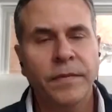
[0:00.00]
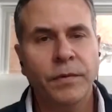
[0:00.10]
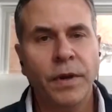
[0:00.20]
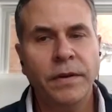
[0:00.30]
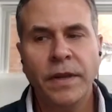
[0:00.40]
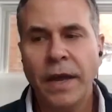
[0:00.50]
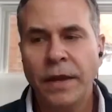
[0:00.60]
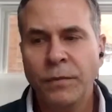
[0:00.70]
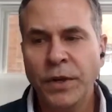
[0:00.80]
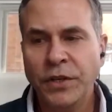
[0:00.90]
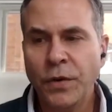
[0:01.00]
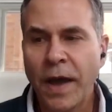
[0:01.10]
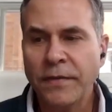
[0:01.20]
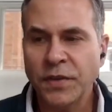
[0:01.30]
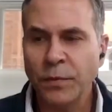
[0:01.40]
Great. Yeah. And we do
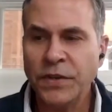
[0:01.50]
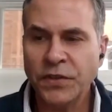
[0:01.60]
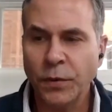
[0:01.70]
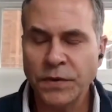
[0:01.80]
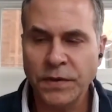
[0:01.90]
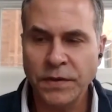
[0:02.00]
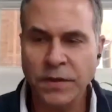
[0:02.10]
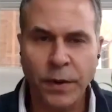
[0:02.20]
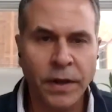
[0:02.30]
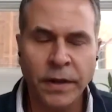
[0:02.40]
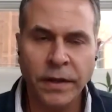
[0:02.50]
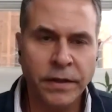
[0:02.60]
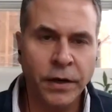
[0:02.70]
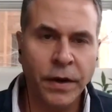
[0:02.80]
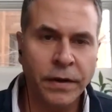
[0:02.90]
have some resources, uh, uh
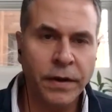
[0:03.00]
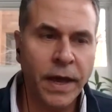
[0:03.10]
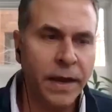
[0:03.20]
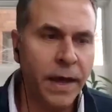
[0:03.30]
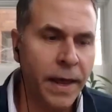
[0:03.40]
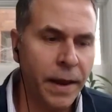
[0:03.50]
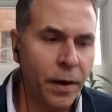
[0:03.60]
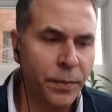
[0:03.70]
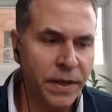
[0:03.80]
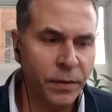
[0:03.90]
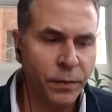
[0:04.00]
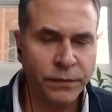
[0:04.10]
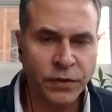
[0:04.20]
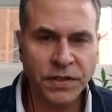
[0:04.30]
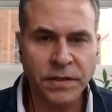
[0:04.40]
you know, at, at NLP that we've
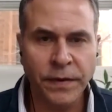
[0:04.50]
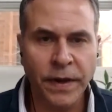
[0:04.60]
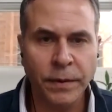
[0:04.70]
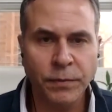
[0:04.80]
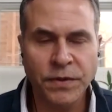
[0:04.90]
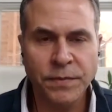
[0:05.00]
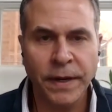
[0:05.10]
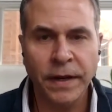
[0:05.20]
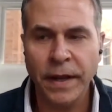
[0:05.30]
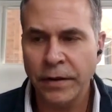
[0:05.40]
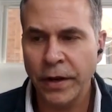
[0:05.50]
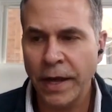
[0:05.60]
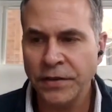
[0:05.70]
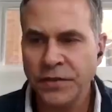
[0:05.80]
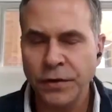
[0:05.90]
just developed. We've spent a lot of the
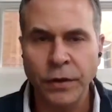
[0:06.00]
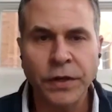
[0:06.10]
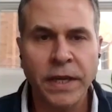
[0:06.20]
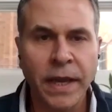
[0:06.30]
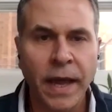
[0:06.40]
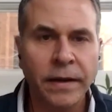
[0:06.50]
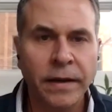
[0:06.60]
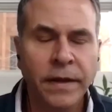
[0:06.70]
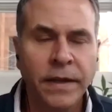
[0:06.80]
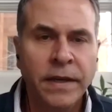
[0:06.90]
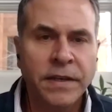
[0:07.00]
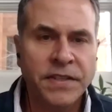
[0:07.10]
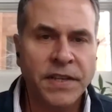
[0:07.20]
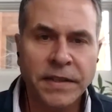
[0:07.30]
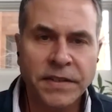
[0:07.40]
last year looking at
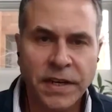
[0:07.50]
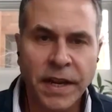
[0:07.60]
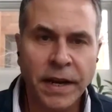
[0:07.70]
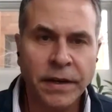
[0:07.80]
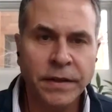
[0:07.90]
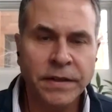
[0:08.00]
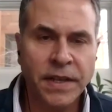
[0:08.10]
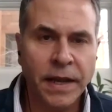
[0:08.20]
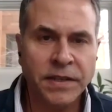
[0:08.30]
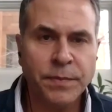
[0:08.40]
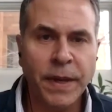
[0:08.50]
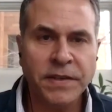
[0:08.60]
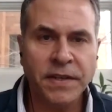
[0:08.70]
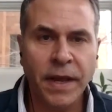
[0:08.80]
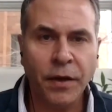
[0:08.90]
science denial and
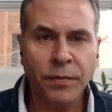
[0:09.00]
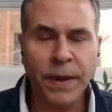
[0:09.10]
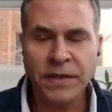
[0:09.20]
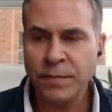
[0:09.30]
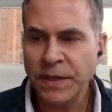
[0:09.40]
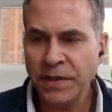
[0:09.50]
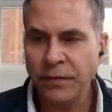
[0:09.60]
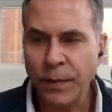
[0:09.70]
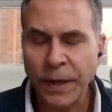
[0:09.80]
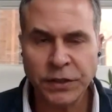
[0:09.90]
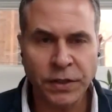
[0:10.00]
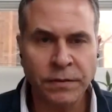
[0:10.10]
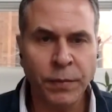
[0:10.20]
science-based and health-based misinformation,